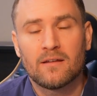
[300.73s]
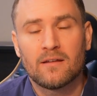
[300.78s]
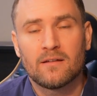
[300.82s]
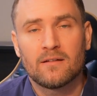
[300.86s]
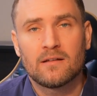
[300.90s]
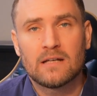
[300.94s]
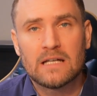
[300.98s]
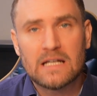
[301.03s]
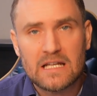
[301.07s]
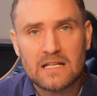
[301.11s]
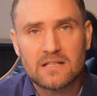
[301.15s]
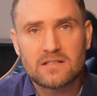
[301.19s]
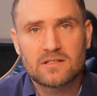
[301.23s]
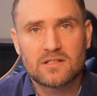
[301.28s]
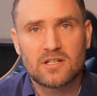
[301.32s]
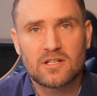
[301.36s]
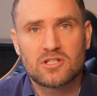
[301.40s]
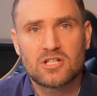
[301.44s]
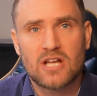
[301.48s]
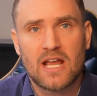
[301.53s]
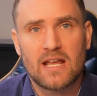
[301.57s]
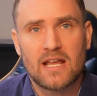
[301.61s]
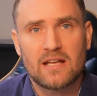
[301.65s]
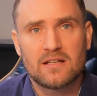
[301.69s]
needs to
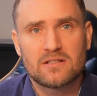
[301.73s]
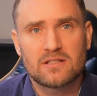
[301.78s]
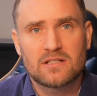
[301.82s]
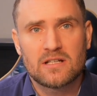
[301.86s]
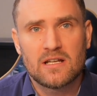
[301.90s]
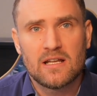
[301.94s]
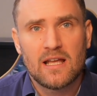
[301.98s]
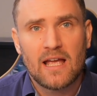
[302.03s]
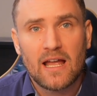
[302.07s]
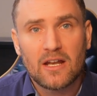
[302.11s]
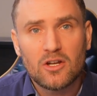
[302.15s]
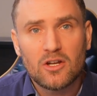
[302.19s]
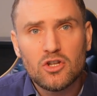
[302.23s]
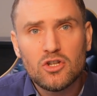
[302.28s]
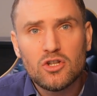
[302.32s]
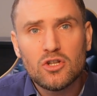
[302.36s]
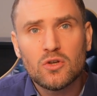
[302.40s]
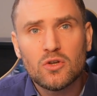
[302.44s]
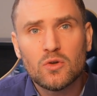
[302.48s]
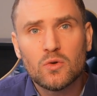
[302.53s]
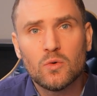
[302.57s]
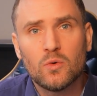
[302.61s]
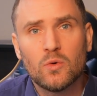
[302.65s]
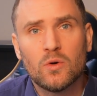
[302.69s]
change, and
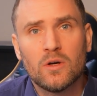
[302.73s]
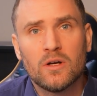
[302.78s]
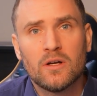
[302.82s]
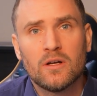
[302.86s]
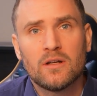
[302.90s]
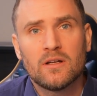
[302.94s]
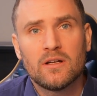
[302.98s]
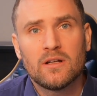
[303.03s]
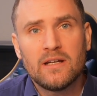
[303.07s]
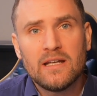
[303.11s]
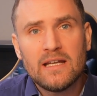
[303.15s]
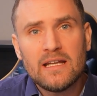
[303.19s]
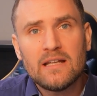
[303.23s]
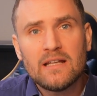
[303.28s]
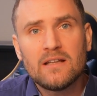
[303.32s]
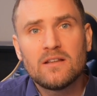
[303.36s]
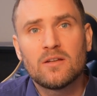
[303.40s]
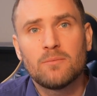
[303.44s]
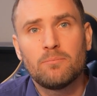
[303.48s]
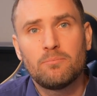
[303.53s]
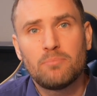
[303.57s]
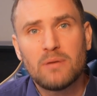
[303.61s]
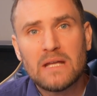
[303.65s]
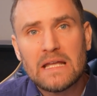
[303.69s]
you need
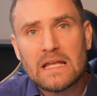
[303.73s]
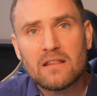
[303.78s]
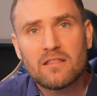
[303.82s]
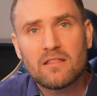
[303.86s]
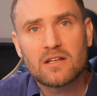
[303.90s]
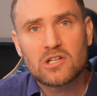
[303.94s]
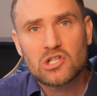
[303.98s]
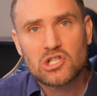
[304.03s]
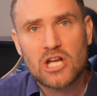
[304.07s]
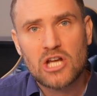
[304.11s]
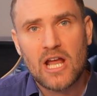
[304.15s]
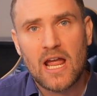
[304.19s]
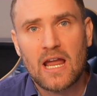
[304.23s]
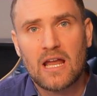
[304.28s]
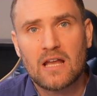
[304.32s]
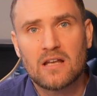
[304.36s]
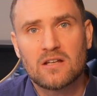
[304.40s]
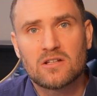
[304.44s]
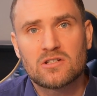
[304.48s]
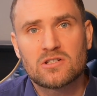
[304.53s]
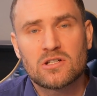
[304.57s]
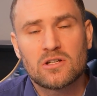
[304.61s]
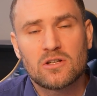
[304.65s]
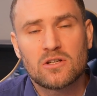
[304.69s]
to be the
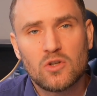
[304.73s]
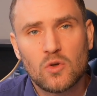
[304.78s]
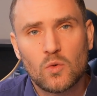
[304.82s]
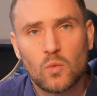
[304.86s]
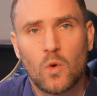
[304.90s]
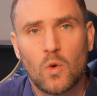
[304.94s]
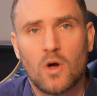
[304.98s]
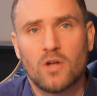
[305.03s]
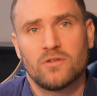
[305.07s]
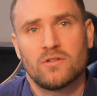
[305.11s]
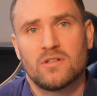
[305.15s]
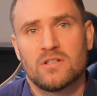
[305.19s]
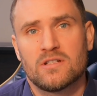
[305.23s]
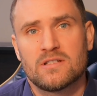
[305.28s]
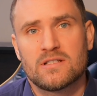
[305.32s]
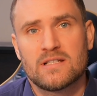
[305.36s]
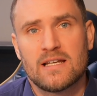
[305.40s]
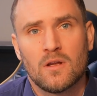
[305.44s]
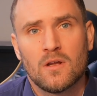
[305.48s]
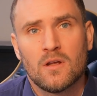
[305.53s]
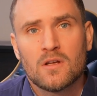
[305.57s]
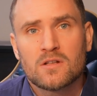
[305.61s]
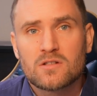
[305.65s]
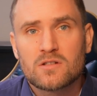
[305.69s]
change you want to
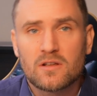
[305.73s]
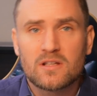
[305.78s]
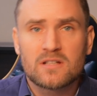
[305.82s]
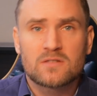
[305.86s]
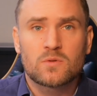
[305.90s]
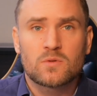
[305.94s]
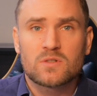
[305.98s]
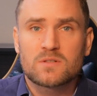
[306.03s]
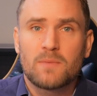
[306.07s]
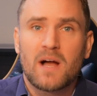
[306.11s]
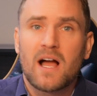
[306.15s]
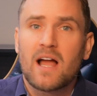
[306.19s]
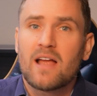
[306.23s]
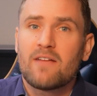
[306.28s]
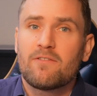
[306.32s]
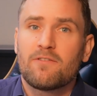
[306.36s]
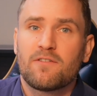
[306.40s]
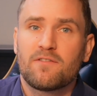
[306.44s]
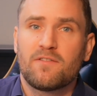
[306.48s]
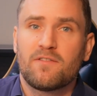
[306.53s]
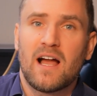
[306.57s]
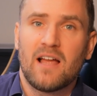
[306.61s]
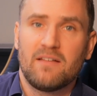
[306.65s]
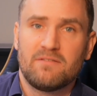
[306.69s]
see. So this was my
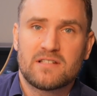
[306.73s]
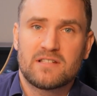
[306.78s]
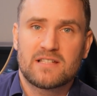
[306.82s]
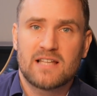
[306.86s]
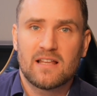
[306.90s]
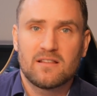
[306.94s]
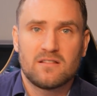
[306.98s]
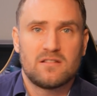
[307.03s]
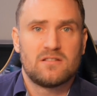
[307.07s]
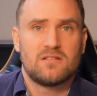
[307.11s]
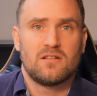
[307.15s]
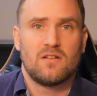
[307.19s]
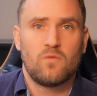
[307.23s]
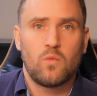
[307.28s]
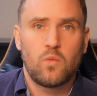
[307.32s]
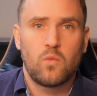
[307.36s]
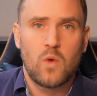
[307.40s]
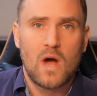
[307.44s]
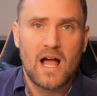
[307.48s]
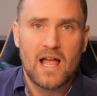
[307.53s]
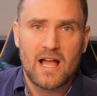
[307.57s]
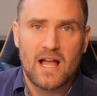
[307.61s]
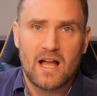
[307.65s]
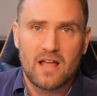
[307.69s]
5 cents of
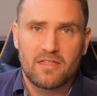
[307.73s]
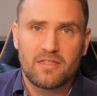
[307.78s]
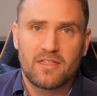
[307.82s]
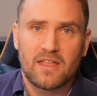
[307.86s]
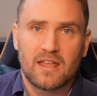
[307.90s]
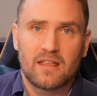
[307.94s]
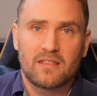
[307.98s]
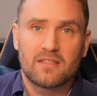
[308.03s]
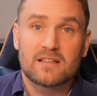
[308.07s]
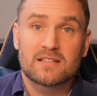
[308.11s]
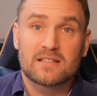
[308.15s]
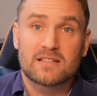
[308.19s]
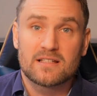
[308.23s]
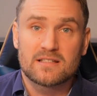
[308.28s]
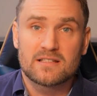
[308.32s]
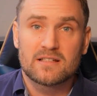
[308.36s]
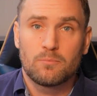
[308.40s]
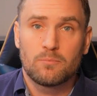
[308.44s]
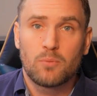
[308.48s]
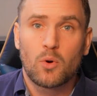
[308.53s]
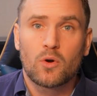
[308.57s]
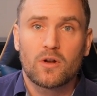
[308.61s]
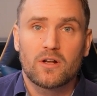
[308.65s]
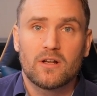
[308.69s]
why I think this is
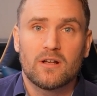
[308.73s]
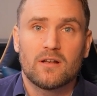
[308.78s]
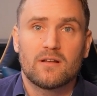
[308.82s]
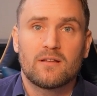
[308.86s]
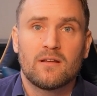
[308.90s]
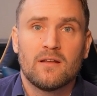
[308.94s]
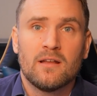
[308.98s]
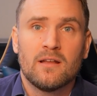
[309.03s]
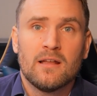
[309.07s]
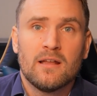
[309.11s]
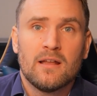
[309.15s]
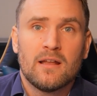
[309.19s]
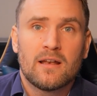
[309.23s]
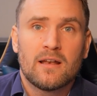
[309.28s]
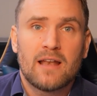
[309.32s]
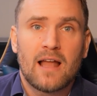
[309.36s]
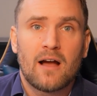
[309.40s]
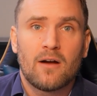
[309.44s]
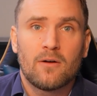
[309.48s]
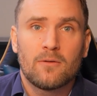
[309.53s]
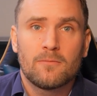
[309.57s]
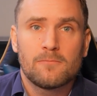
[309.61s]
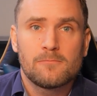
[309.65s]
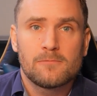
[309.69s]
important.
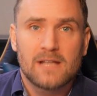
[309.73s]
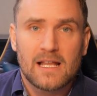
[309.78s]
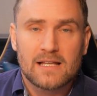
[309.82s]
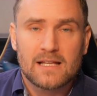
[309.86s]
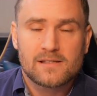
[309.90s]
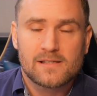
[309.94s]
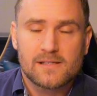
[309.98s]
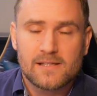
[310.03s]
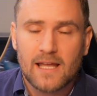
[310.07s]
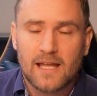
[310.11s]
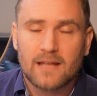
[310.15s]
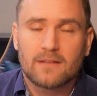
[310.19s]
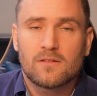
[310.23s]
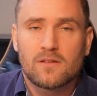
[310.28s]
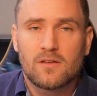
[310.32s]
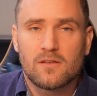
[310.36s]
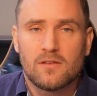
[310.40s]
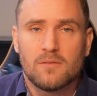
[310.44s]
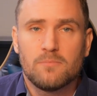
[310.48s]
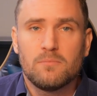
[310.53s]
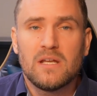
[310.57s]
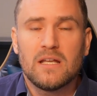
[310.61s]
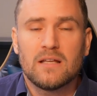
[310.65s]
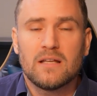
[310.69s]
Now let's get to
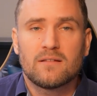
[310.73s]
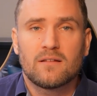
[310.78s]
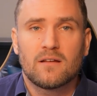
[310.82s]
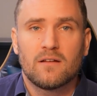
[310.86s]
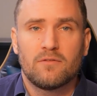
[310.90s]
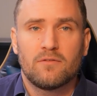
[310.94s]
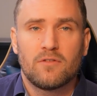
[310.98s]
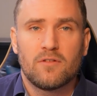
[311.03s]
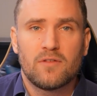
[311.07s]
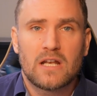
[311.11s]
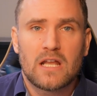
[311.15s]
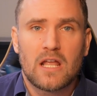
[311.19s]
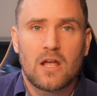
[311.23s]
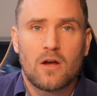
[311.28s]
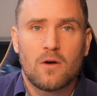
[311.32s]
the meat of the video.